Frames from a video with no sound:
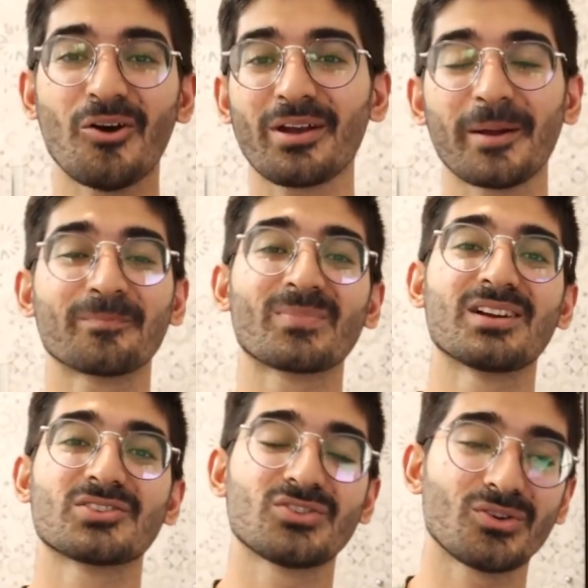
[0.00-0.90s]
Okay,
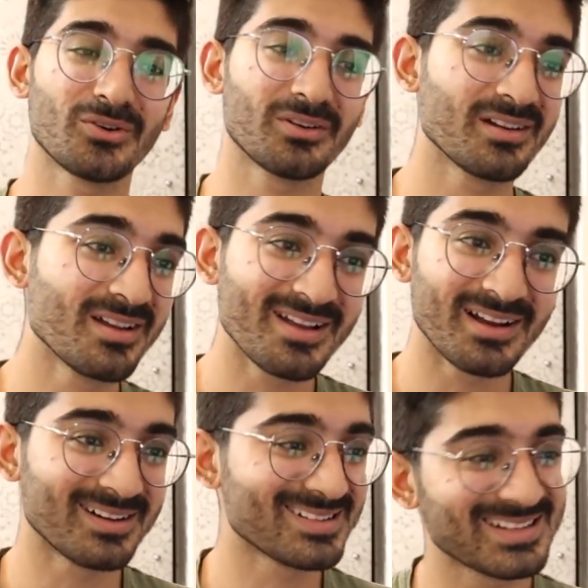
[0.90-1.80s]
so
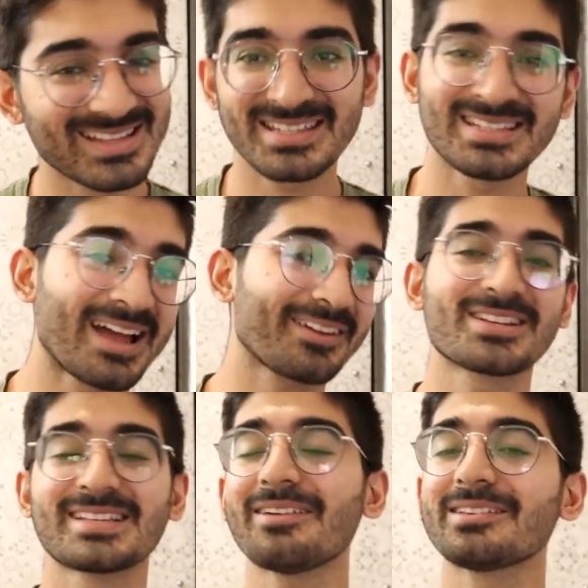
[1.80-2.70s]
in snacks,
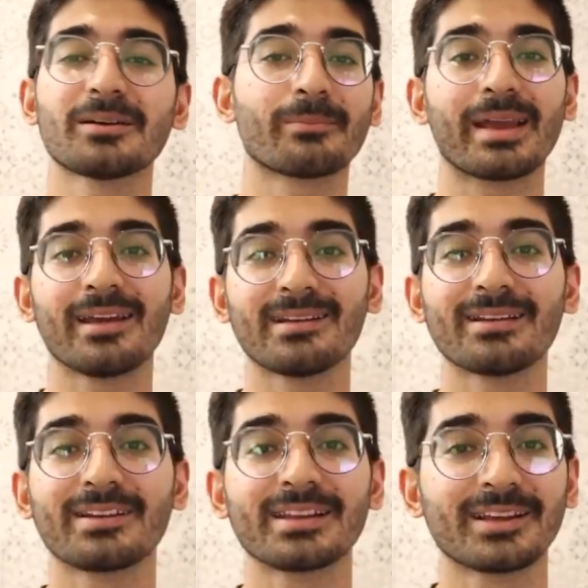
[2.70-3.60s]
she's having the bhel
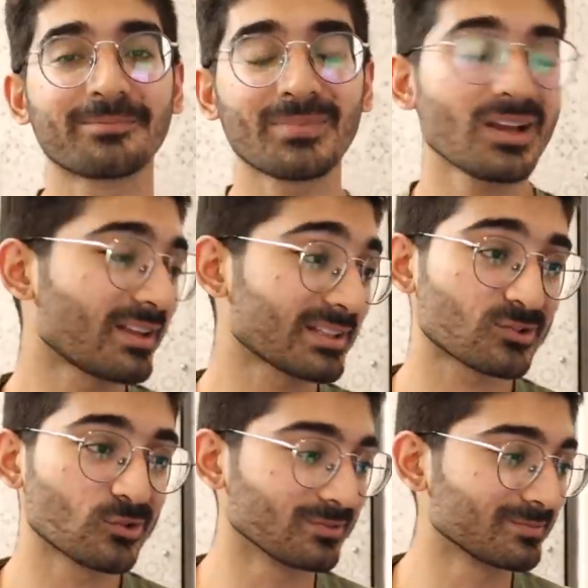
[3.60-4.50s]
and everything. That's
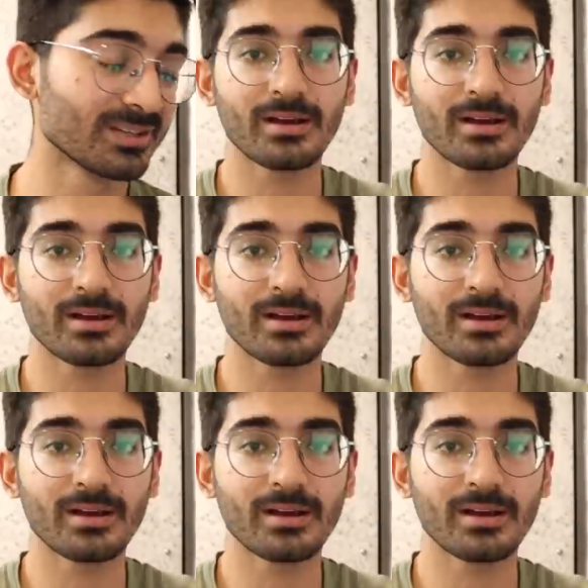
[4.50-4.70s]
cool.